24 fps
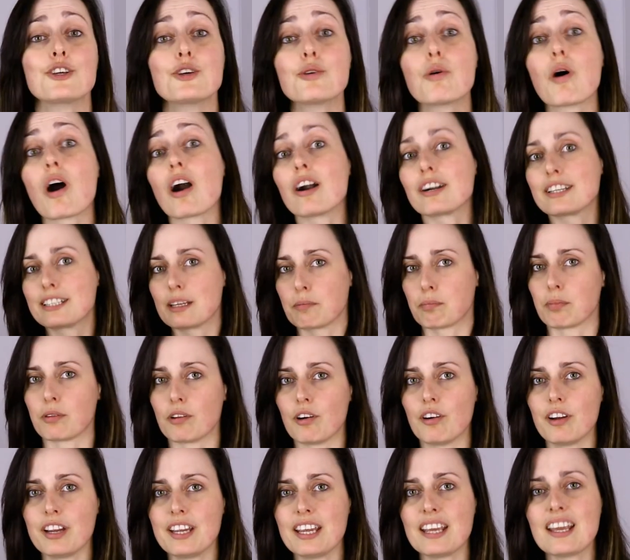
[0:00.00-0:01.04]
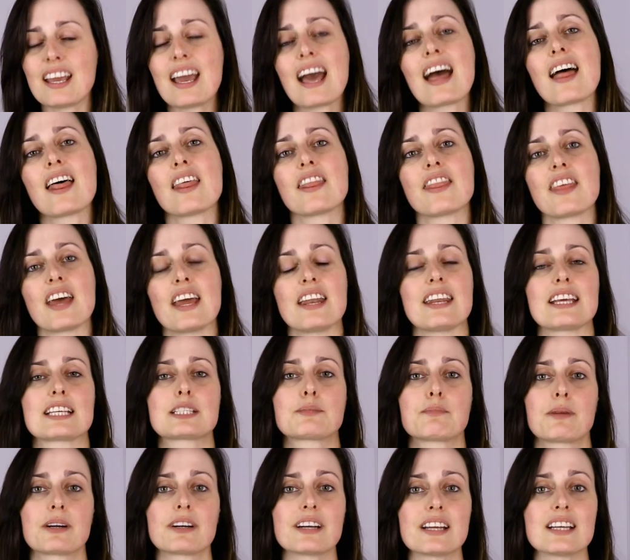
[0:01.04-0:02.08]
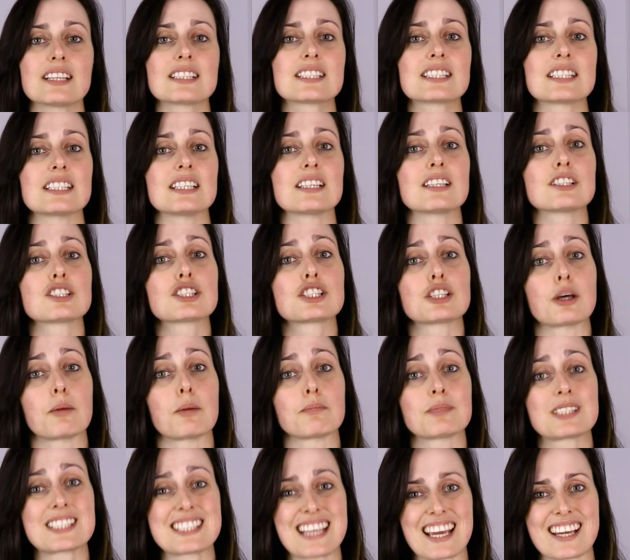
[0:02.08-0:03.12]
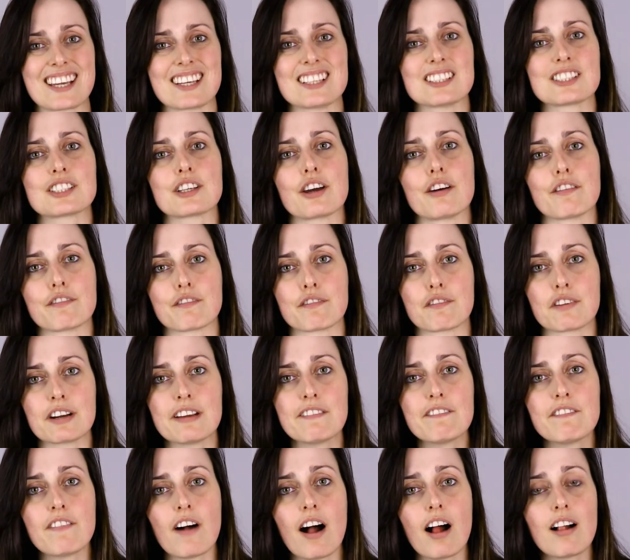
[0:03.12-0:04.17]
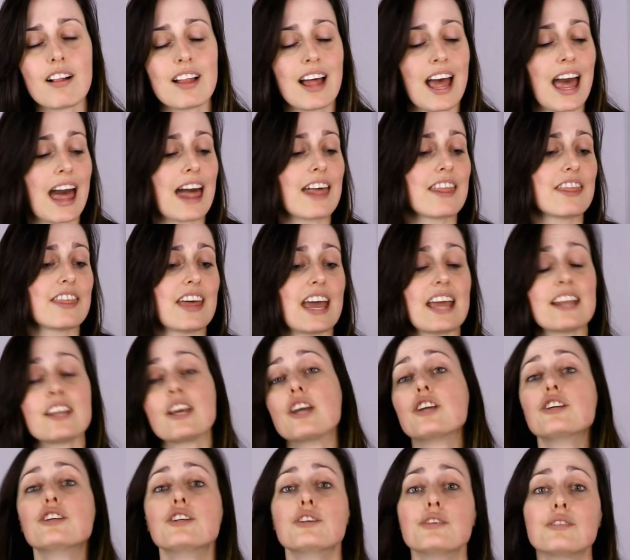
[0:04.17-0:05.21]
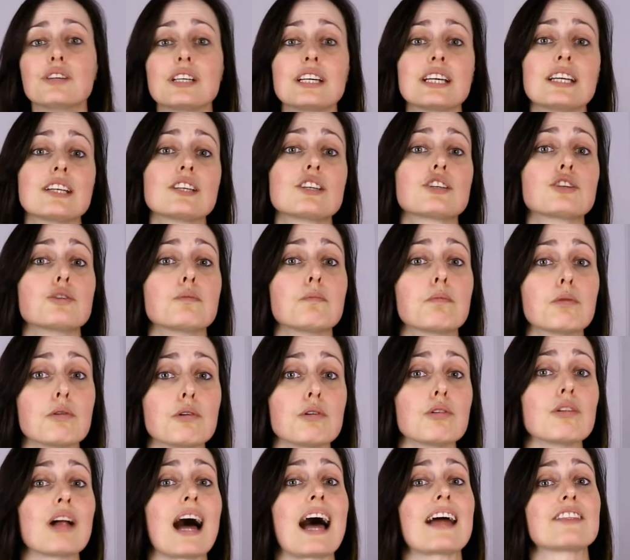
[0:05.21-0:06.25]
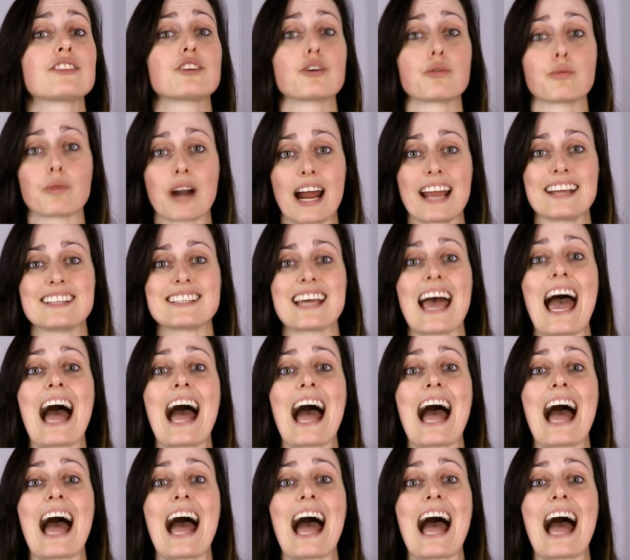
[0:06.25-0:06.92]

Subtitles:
You are deploying, then experiencing some seconds of freefall, then you need to pull at the right